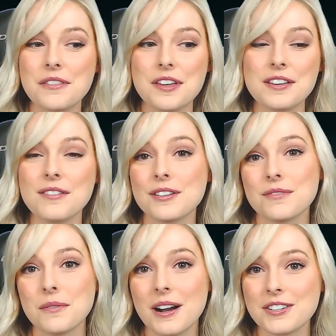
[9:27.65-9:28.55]
Thank you guys
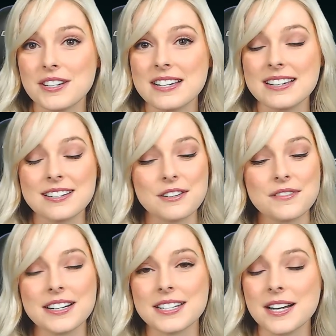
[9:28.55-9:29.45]
for watching. Don't
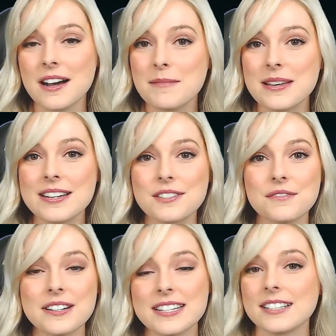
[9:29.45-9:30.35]
forget to comment.
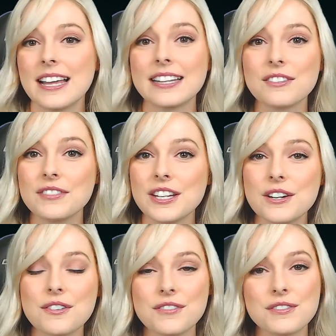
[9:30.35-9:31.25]
Don't forget to like the
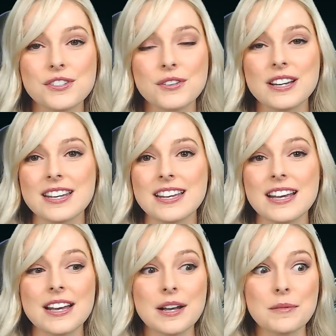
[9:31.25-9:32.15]
video if you enjoyed it.
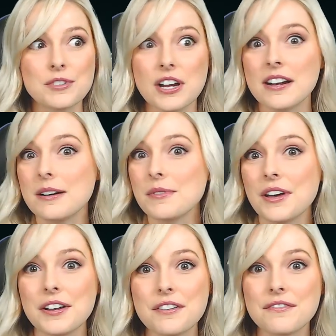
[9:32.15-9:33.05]
Share it with
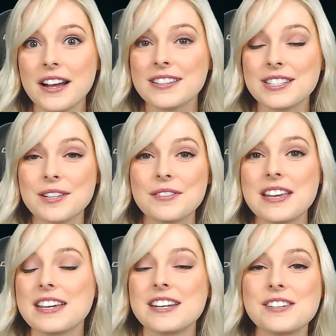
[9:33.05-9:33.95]
all your friends so
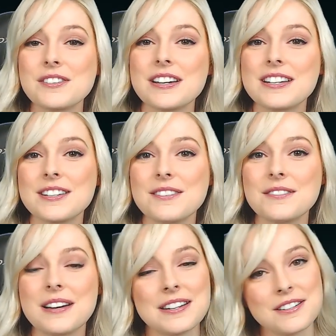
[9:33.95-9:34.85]
they can enjoy it
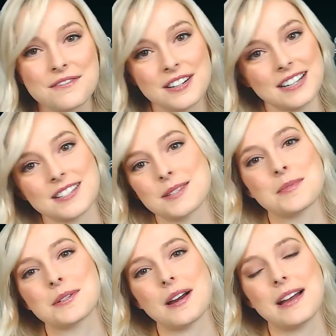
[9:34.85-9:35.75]
too, and don't forget to
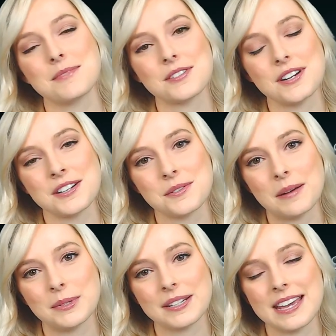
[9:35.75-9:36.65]
subscribe to Strange
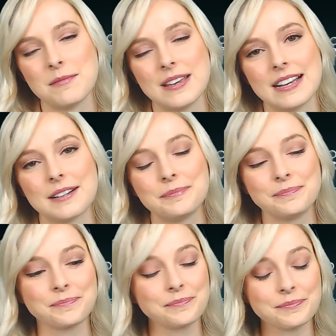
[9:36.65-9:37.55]
Rebel Gaming
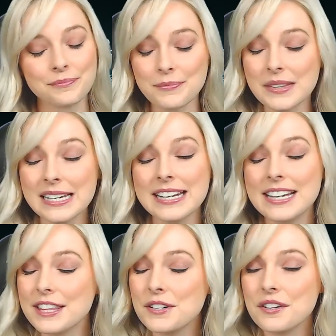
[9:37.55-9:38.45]
and
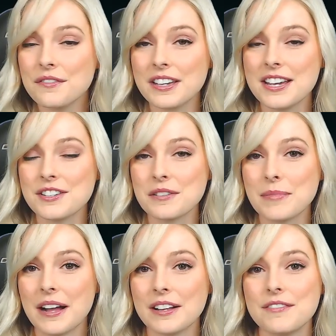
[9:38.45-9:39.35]
hit the notification
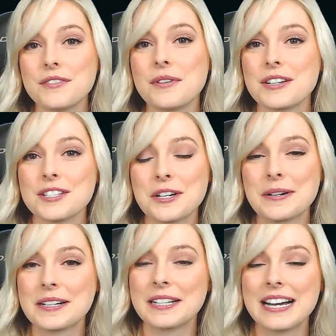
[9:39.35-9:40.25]
bell if you are so
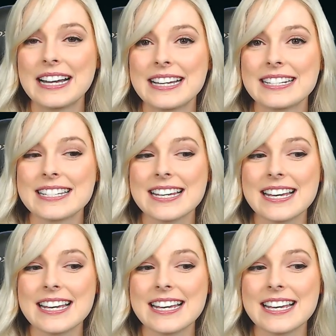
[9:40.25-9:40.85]
inclined.